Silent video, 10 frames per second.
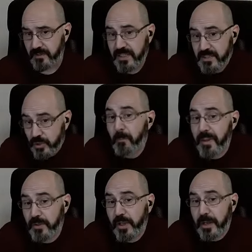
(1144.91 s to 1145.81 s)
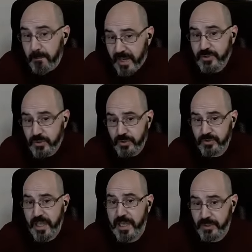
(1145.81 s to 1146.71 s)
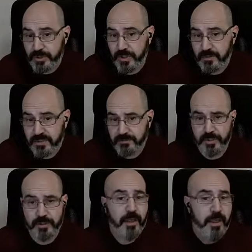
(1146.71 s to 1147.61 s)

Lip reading: since you can measure the energy consumption,